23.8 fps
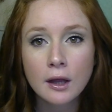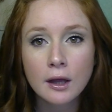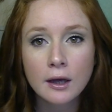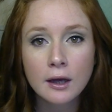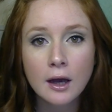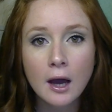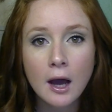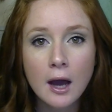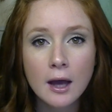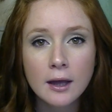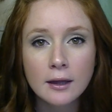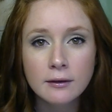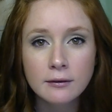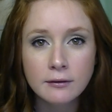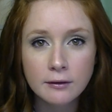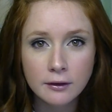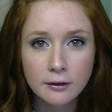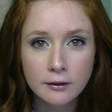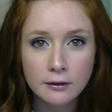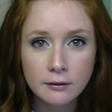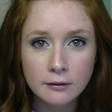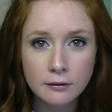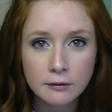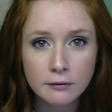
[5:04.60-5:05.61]
like I
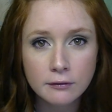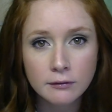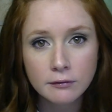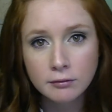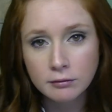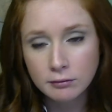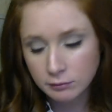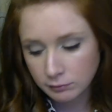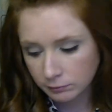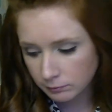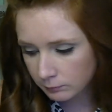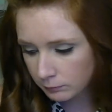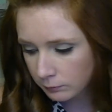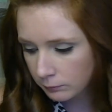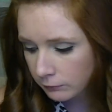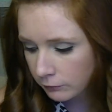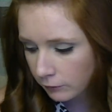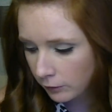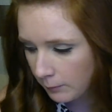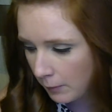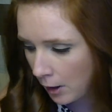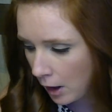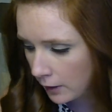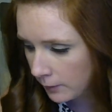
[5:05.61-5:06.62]
did for
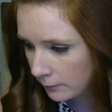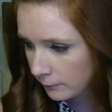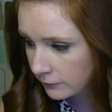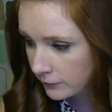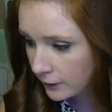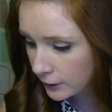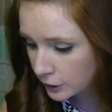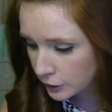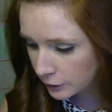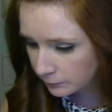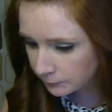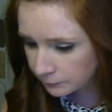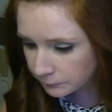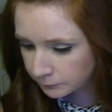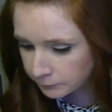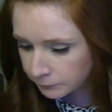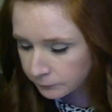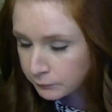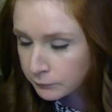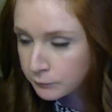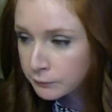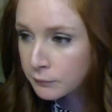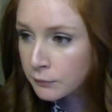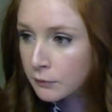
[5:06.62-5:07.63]
the bottom section.
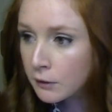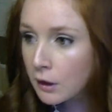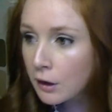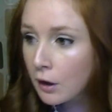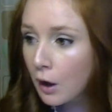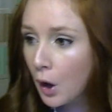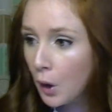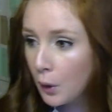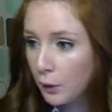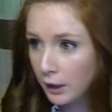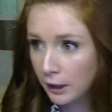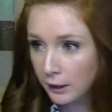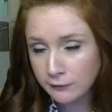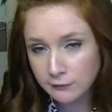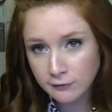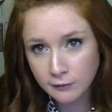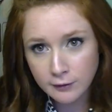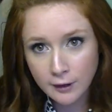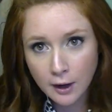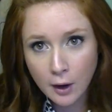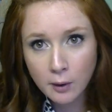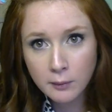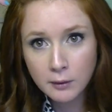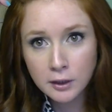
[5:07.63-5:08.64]
Okay, so
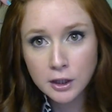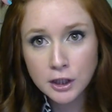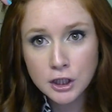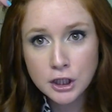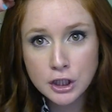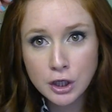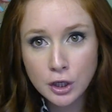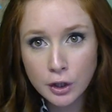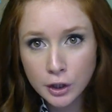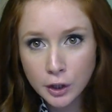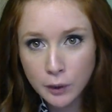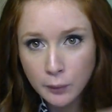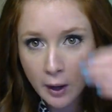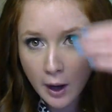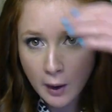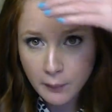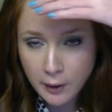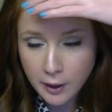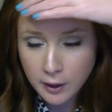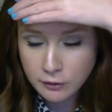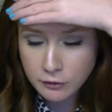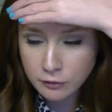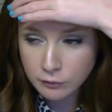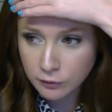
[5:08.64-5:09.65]
now I'm going to show you how
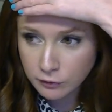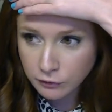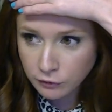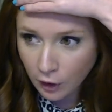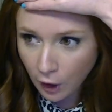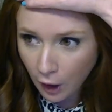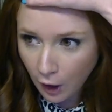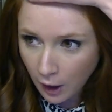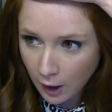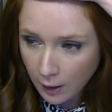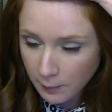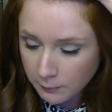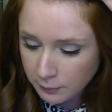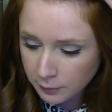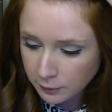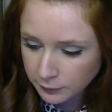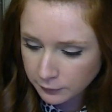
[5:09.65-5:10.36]
I do the top.